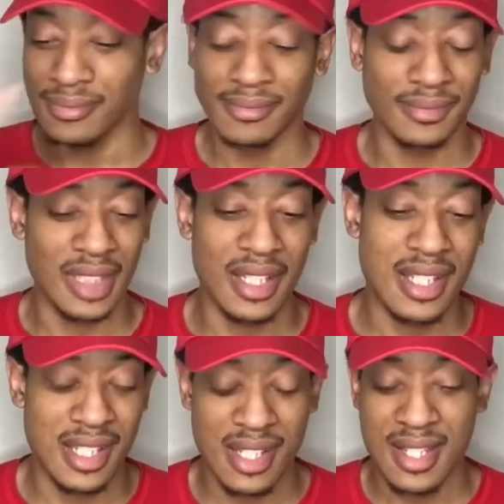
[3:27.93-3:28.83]
it's
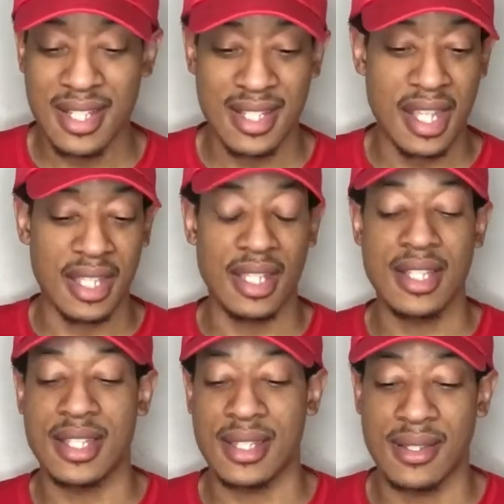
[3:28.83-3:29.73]
just like
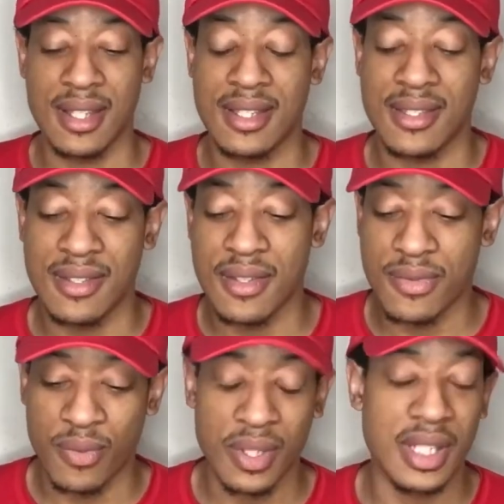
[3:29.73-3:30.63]
it's just
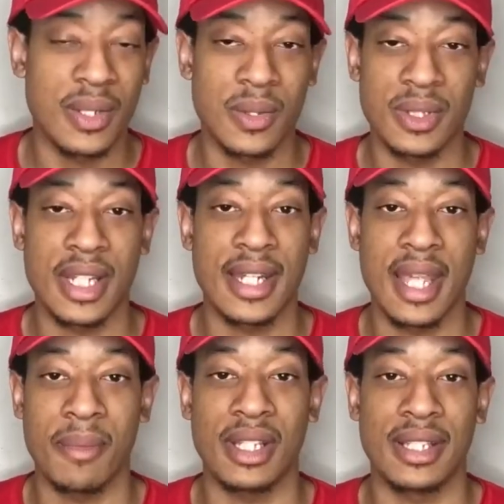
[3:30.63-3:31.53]
really cool
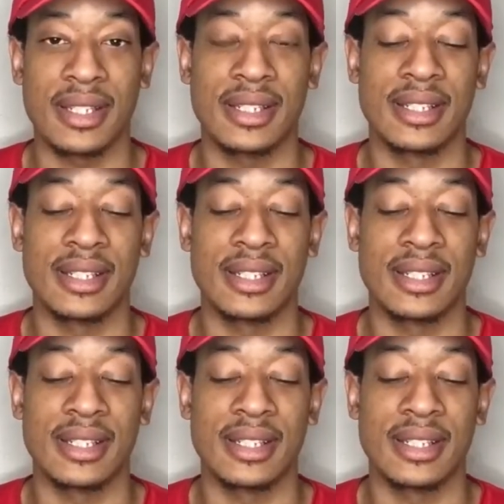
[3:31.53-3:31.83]
dynamic. Like